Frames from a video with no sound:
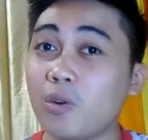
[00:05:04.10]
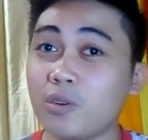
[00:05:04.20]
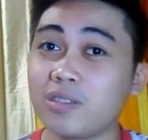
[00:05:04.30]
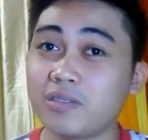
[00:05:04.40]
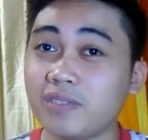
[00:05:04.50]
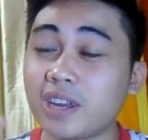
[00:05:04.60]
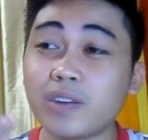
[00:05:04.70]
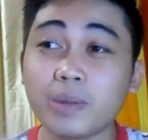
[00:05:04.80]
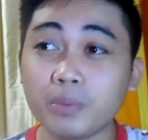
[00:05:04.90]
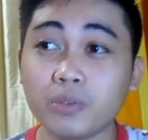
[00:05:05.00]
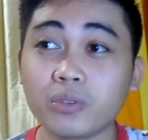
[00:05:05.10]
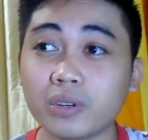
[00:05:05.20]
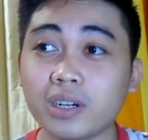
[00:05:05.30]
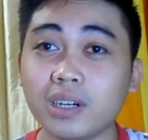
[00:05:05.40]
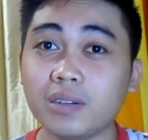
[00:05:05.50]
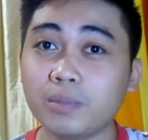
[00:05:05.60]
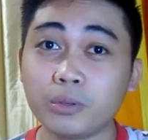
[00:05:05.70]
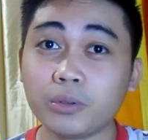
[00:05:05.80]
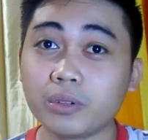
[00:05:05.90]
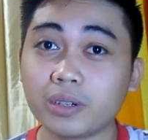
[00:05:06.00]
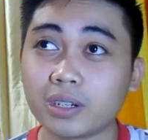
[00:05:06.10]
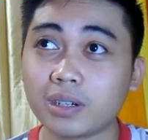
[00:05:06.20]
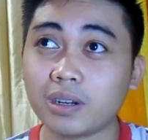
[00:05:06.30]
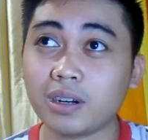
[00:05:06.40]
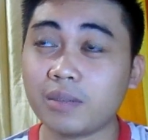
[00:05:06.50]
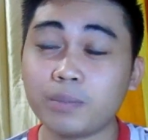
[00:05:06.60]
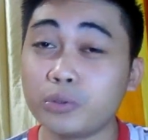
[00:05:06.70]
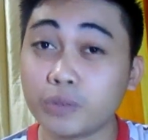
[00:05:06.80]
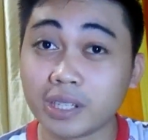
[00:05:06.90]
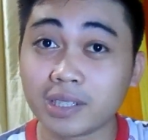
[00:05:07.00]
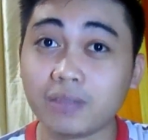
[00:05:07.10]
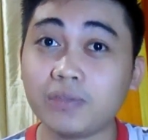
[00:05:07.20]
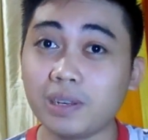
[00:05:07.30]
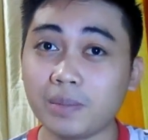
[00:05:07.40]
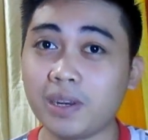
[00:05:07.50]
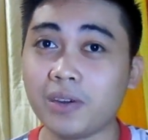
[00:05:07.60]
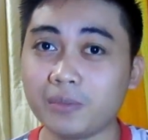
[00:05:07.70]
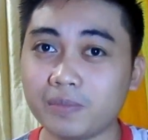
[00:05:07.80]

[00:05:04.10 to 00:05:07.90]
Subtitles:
or the very poorest Filipino.